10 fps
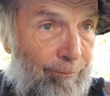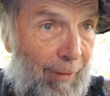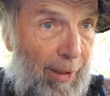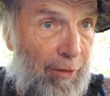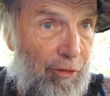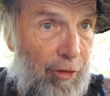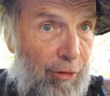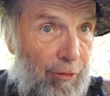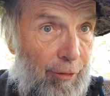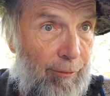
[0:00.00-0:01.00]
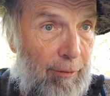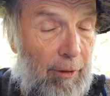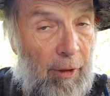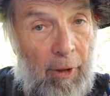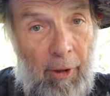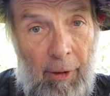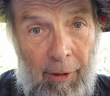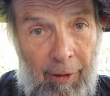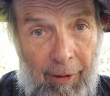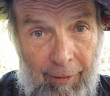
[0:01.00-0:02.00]
hashish.
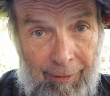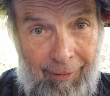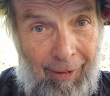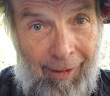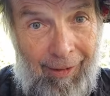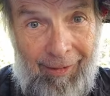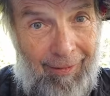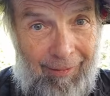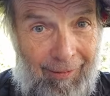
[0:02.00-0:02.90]
Eddie,